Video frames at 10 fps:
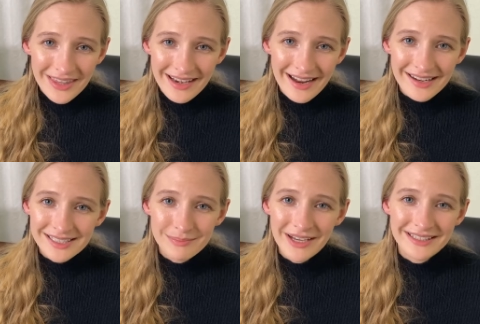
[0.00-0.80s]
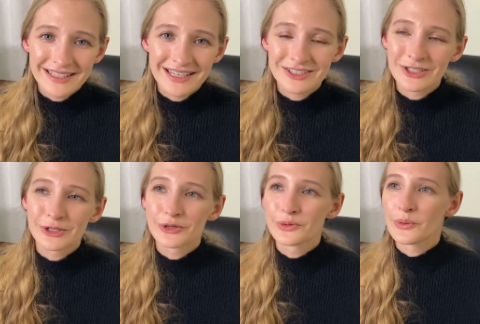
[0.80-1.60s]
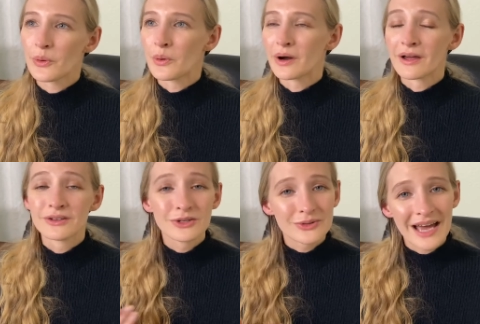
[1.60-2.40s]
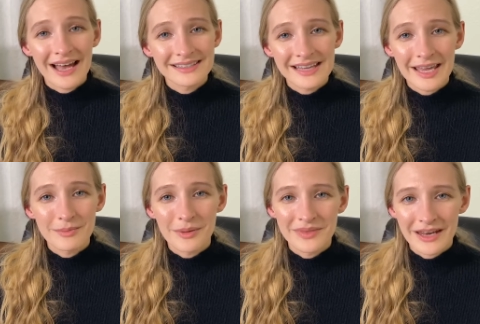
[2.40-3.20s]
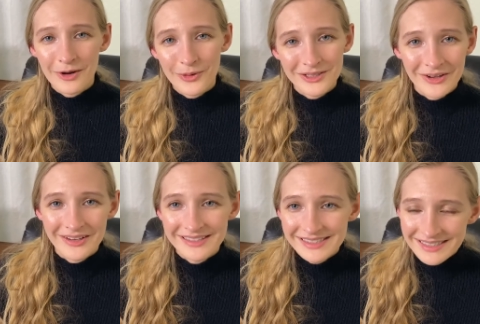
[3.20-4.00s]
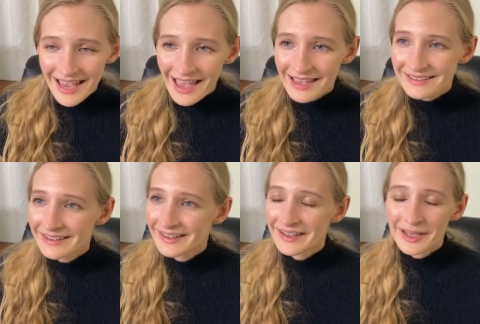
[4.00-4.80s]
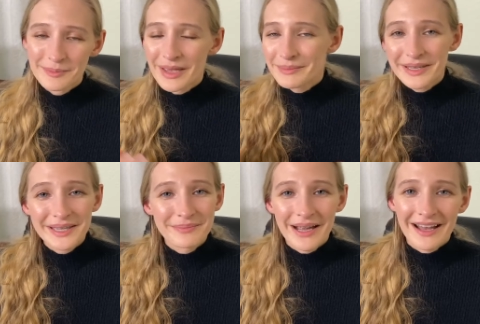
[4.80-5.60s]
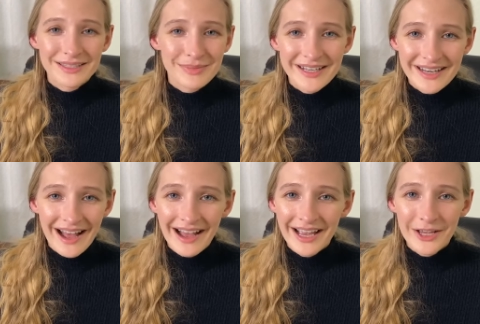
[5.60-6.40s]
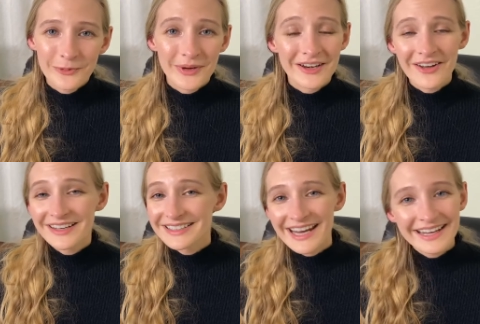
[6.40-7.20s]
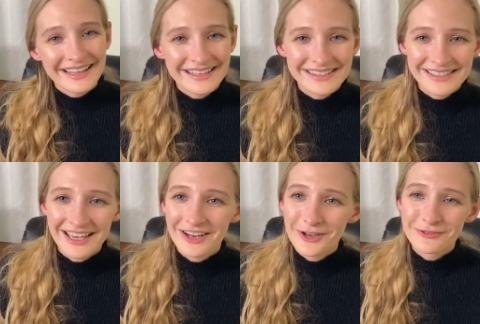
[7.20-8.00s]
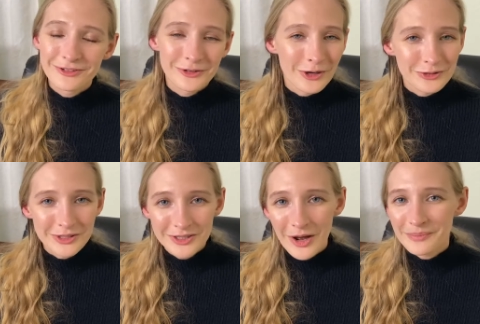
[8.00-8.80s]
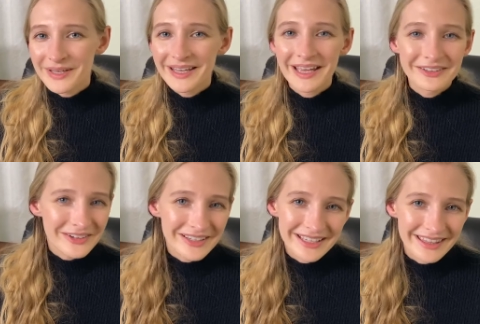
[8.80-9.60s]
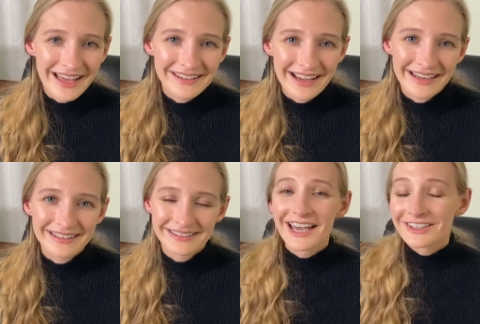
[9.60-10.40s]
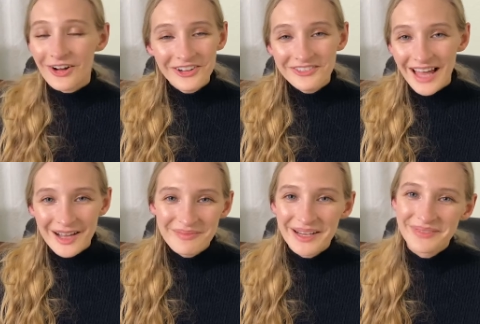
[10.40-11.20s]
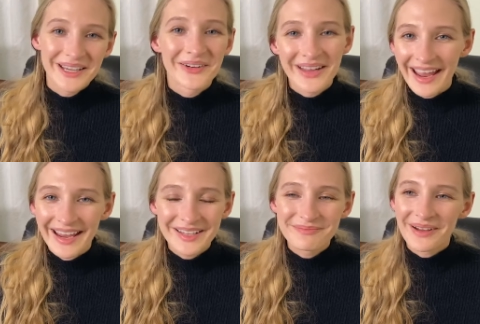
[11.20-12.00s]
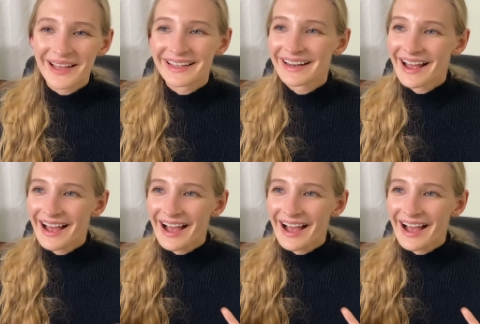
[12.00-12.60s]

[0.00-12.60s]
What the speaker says: than I expected it to, or a new task came up that I worked on instead. Maybe my husband and I went on a date instead of grocery shopping and cooking that night. And all of that might be okay, but